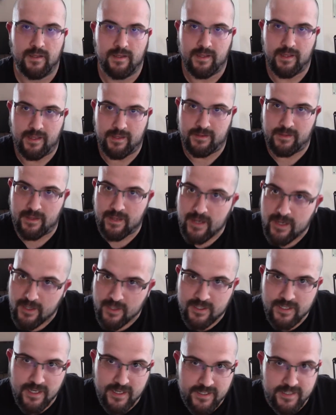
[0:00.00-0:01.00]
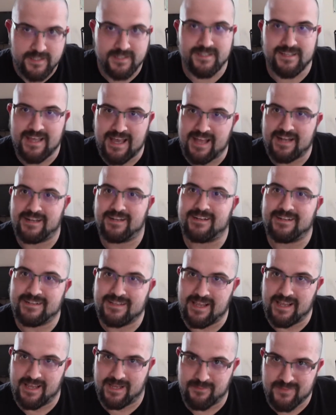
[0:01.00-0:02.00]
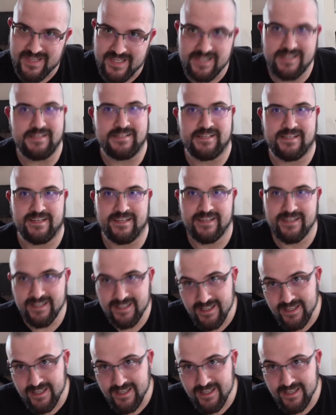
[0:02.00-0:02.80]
And the haircut is that damn easy.